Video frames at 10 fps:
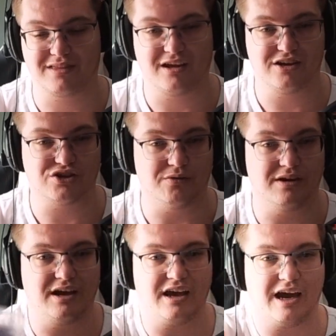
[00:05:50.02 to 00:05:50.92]
So
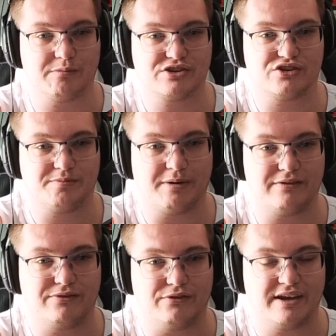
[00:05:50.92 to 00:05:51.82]
how much do you pay
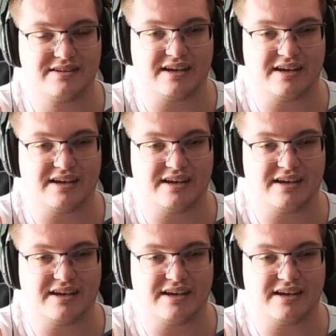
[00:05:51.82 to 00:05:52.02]
for it?